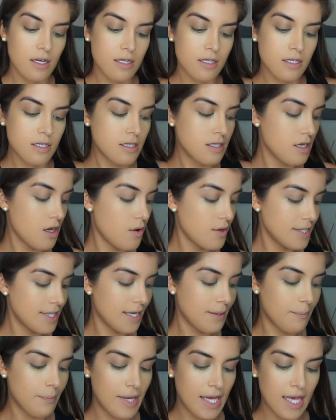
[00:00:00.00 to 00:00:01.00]
So it's
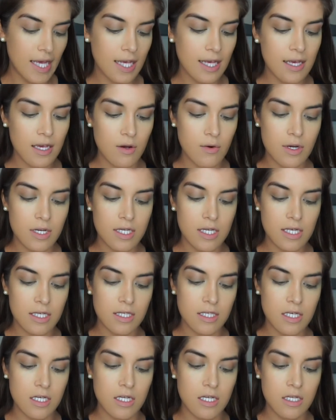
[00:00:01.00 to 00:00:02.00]
like pink
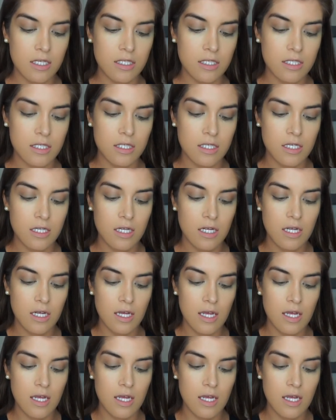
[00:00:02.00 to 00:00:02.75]
iridescent,